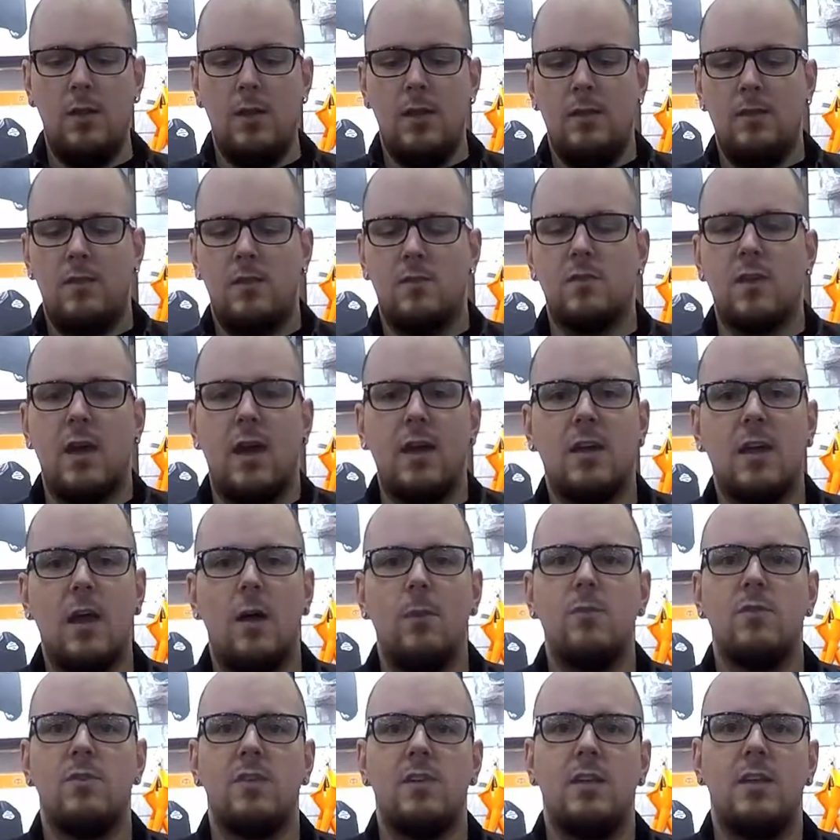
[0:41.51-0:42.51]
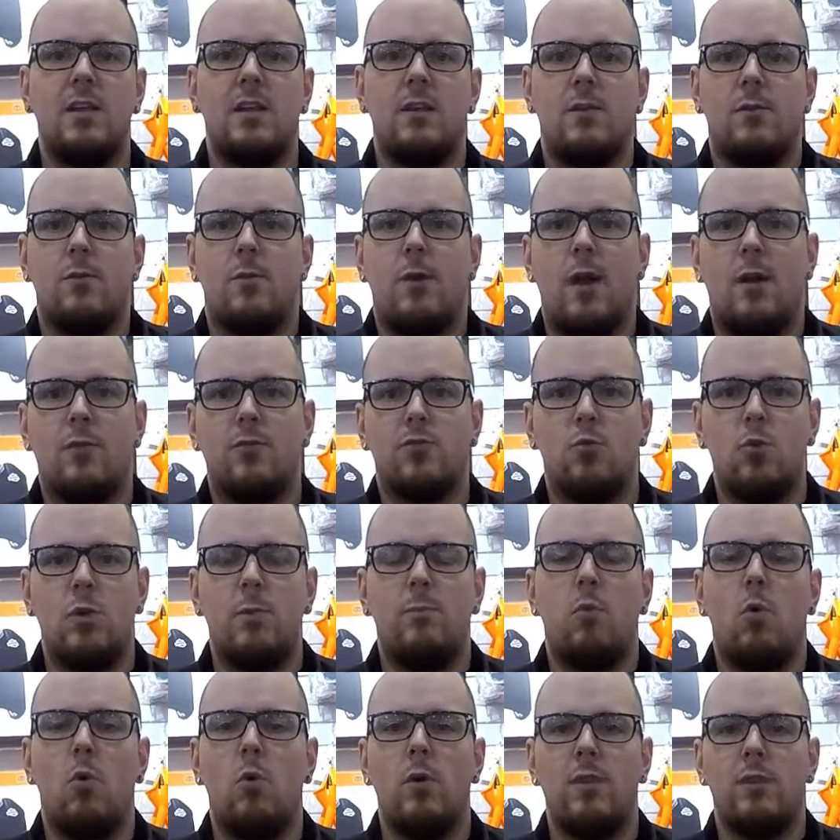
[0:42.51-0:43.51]
This guy comes in in and around
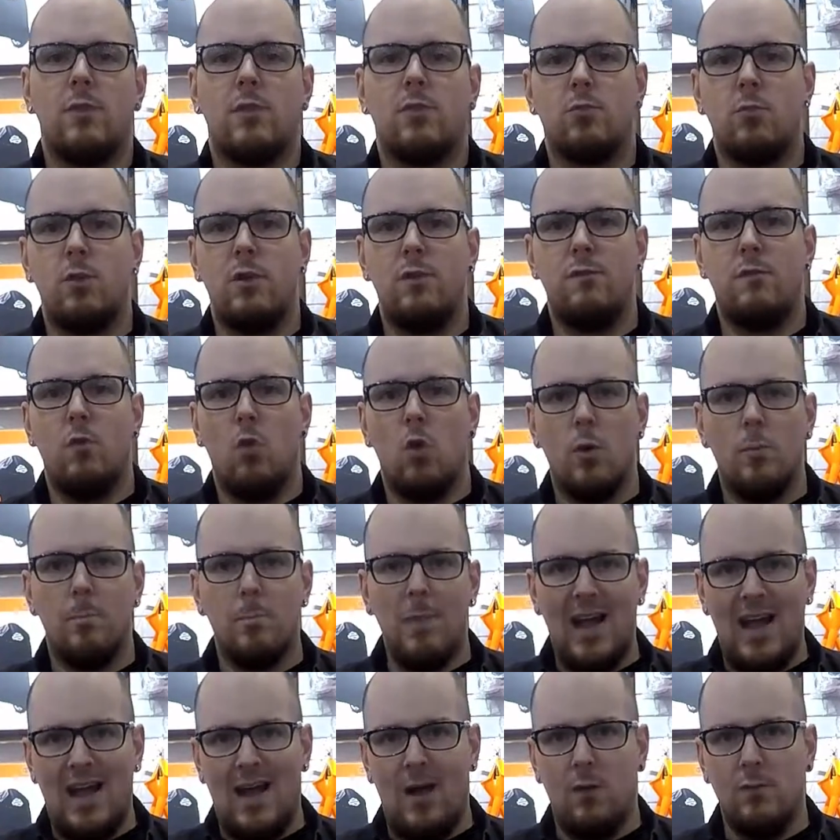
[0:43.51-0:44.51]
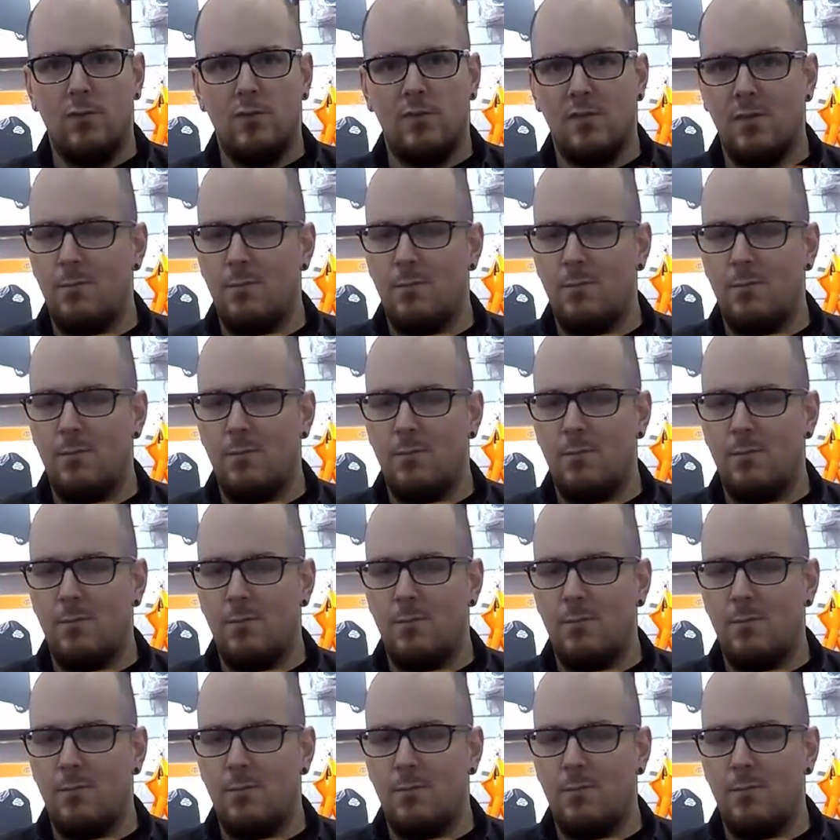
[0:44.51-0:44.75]
3.34 pounds.